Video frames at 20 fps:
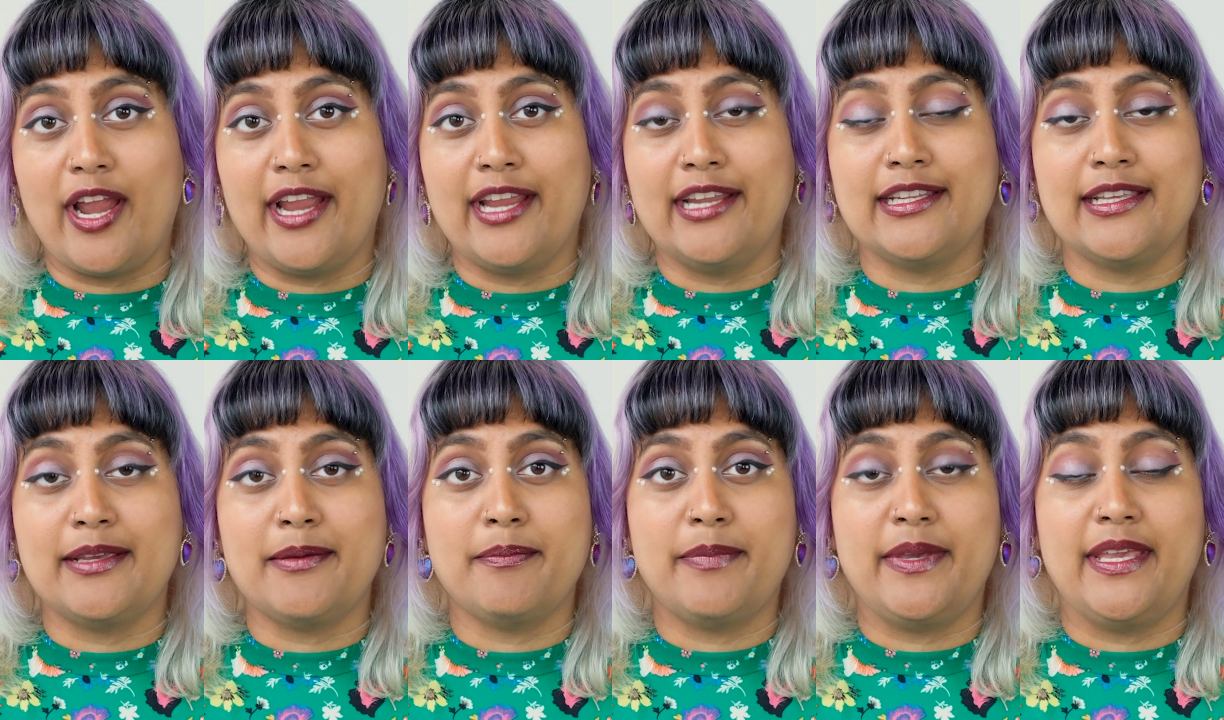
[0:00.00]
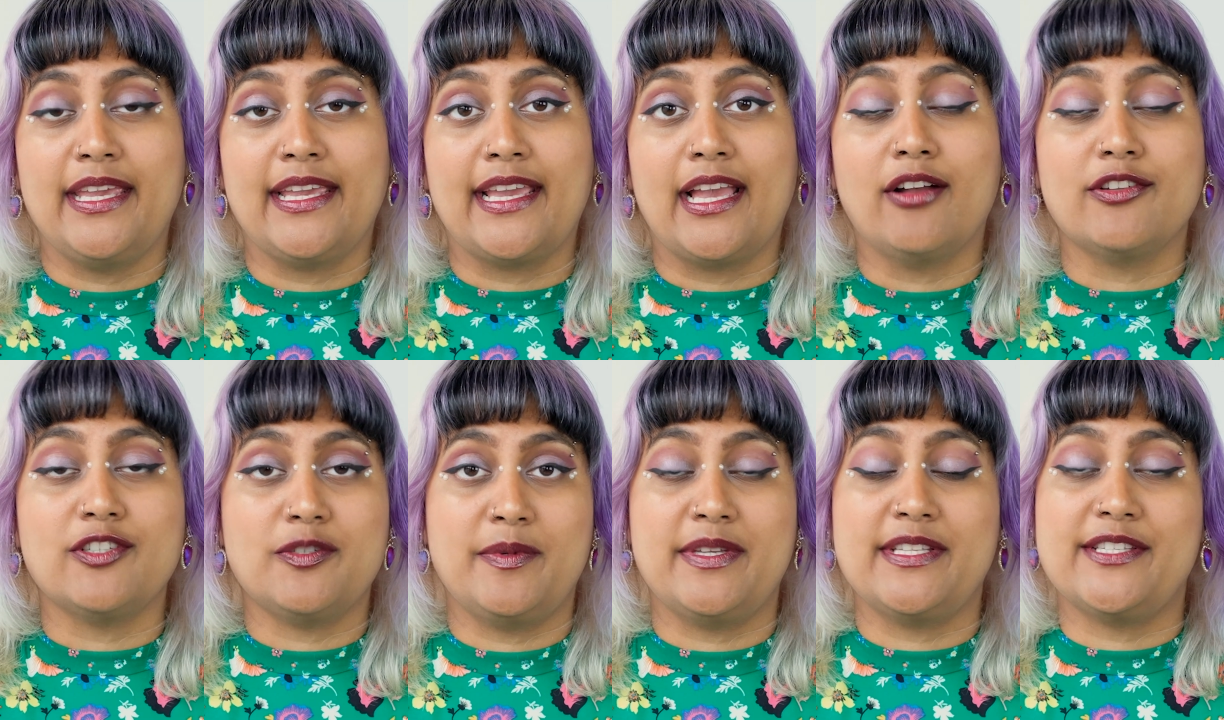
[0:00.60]
pride in being
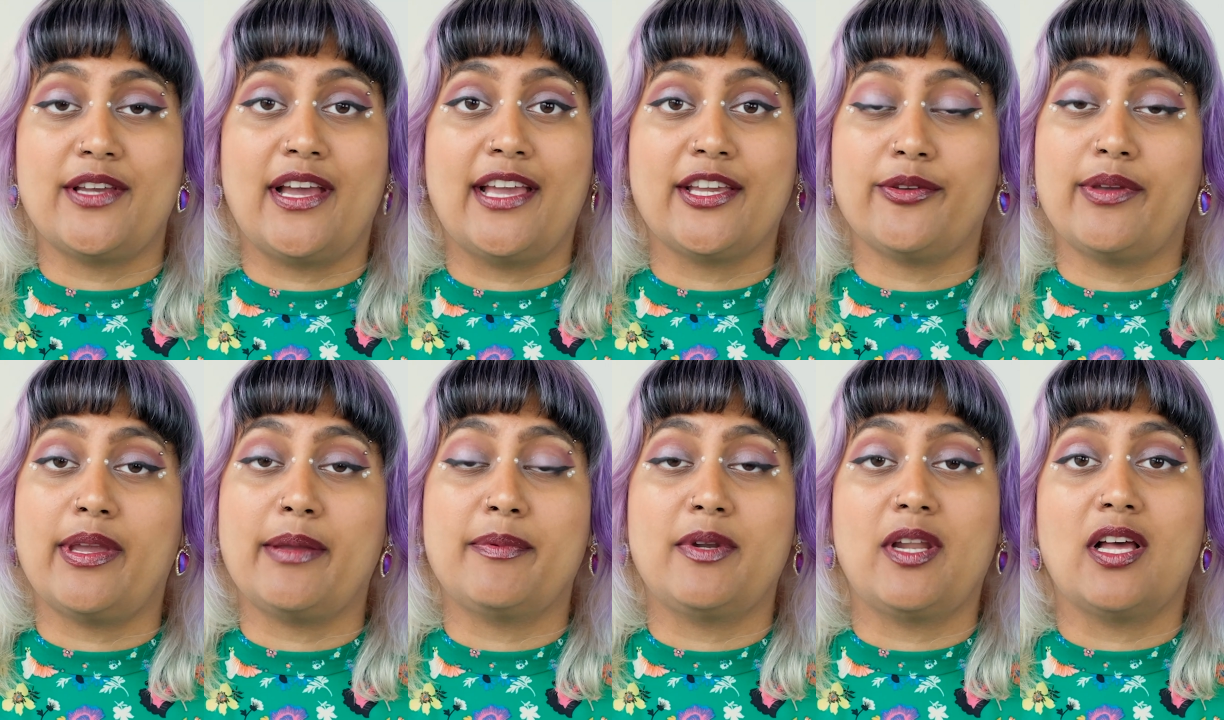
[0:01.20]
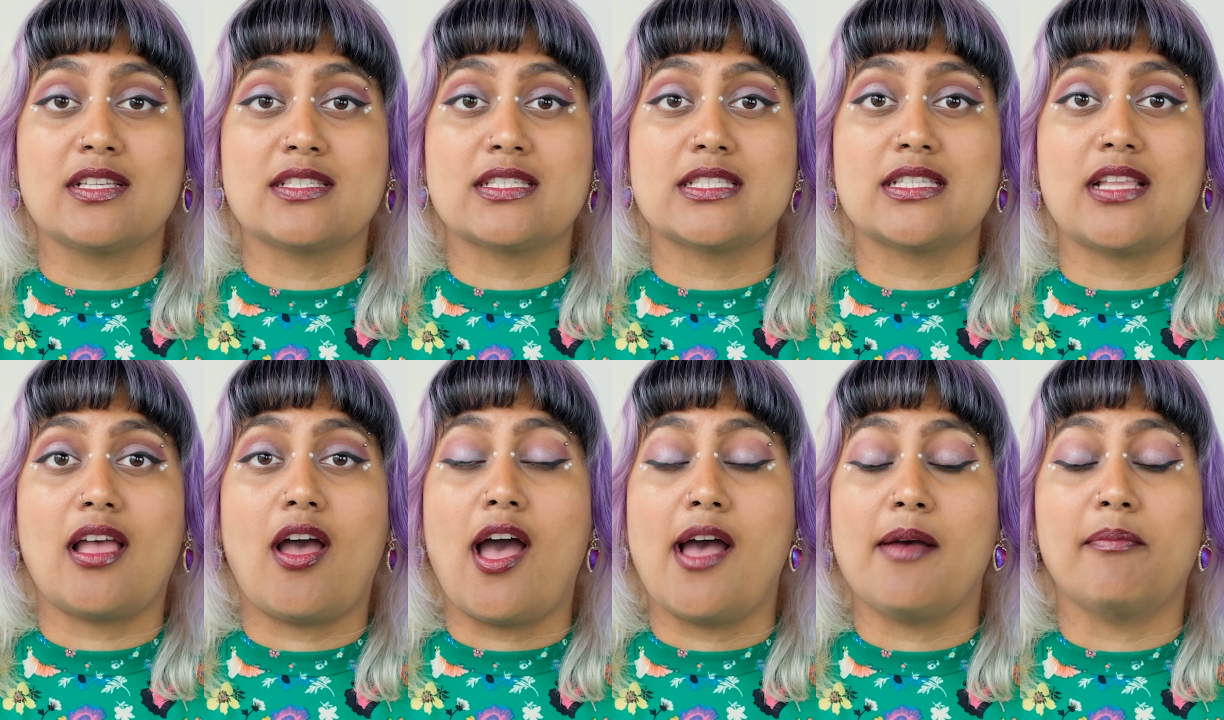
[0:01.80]

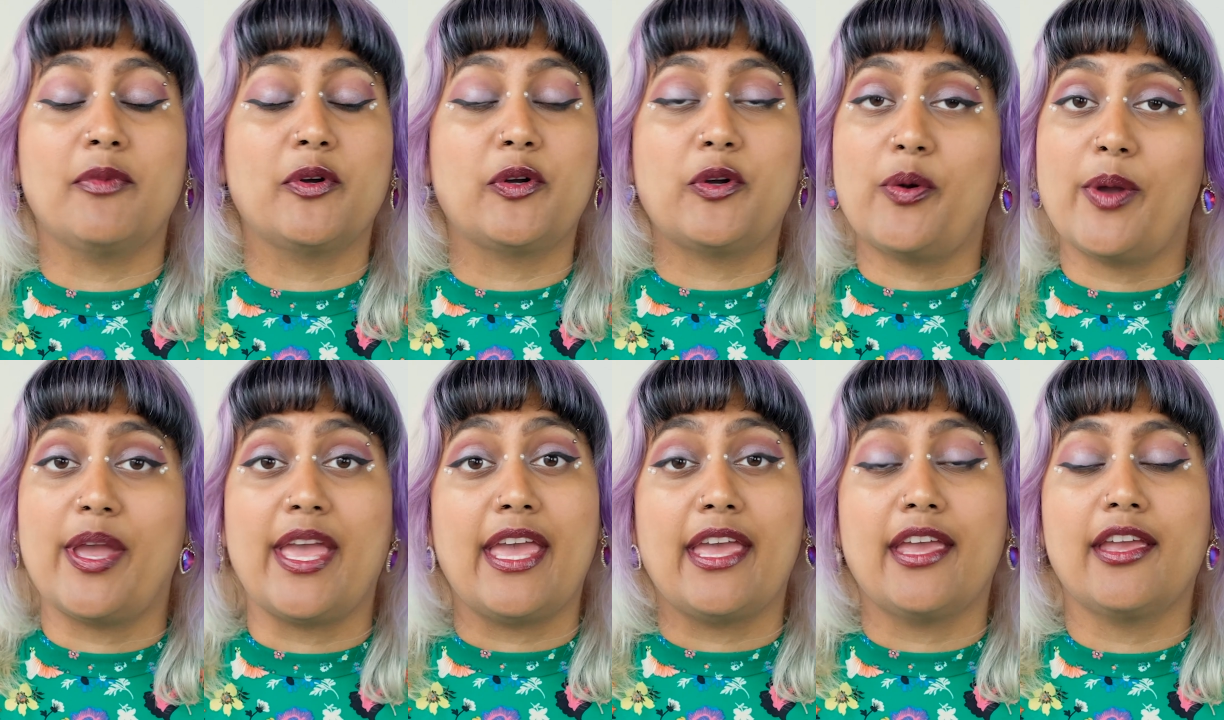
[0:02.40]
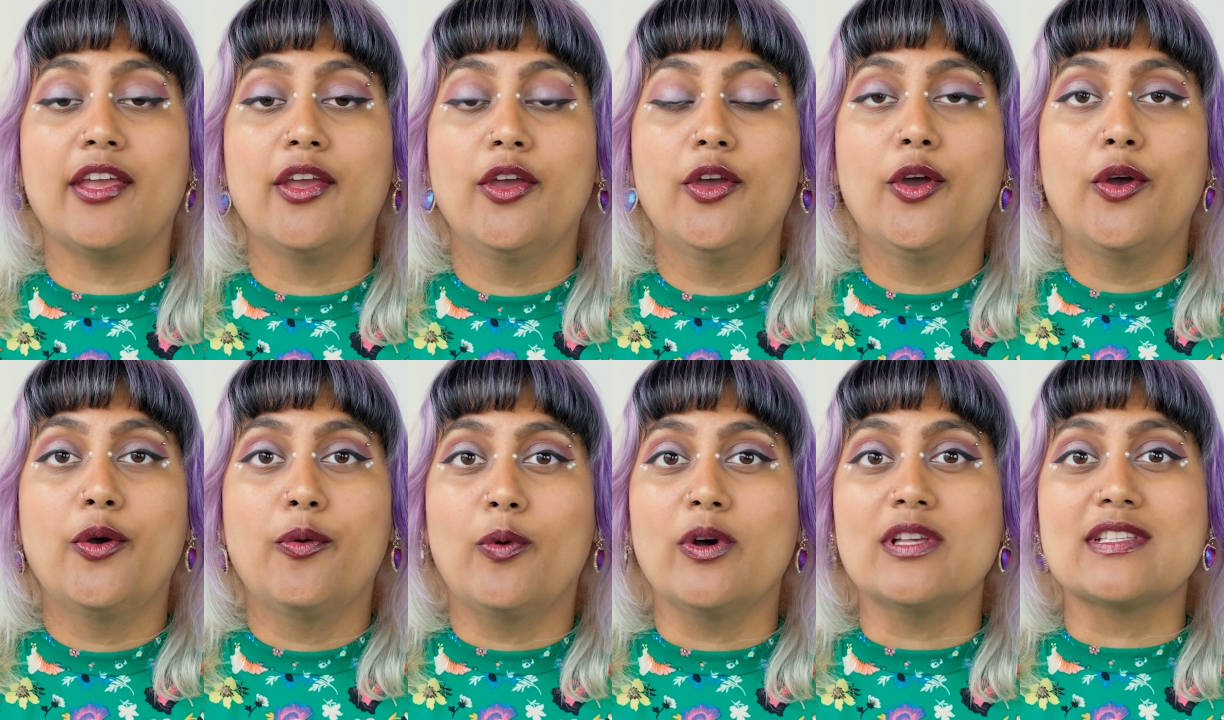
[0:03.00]
LGBTIQ+, or
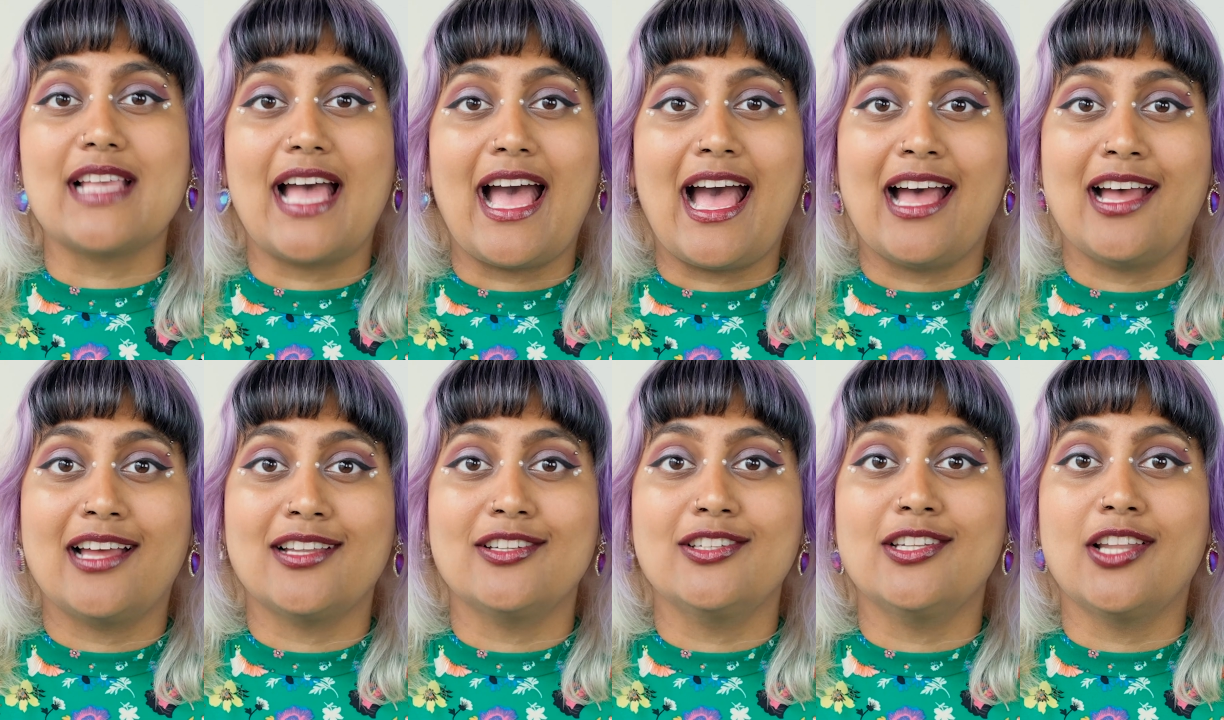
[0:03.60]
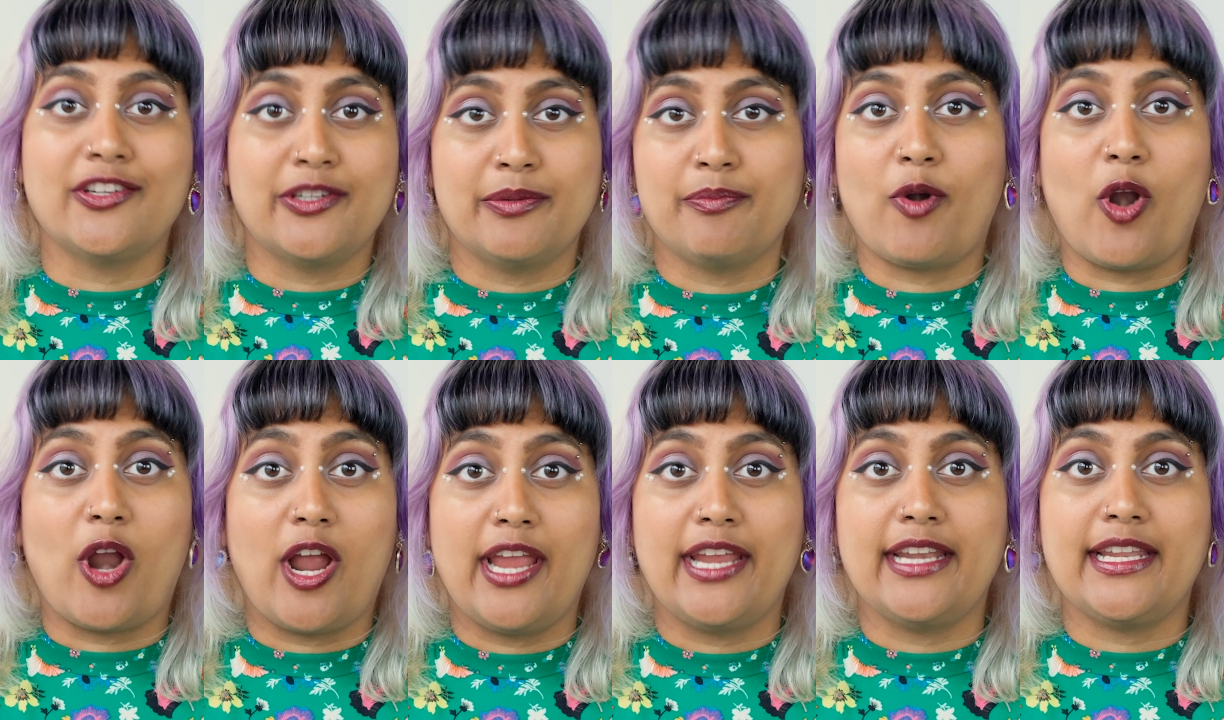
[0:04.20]
queer, was at
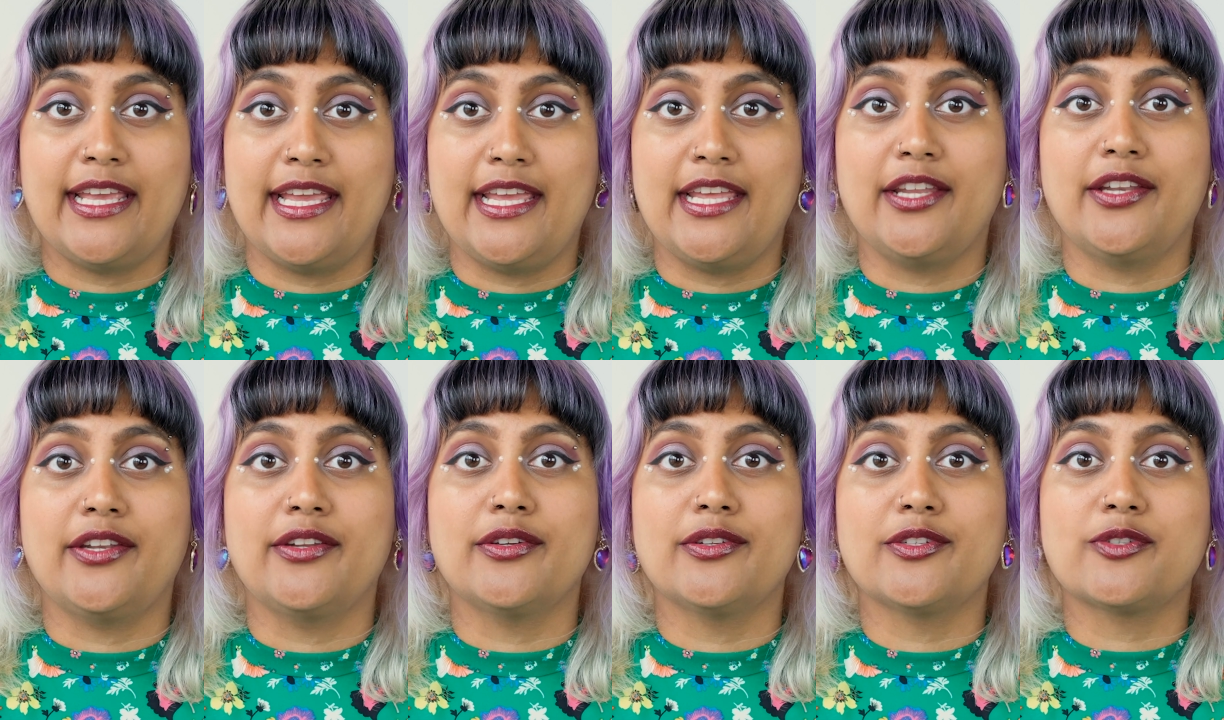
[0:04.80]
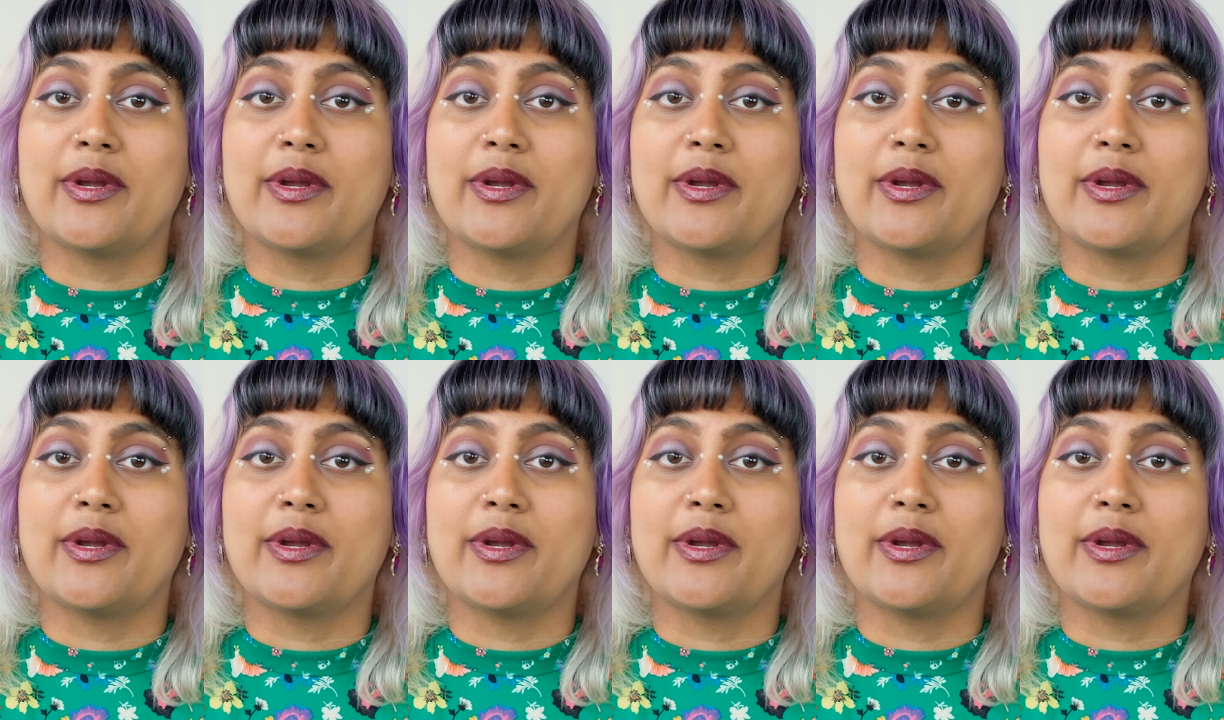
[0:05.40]
London Pride in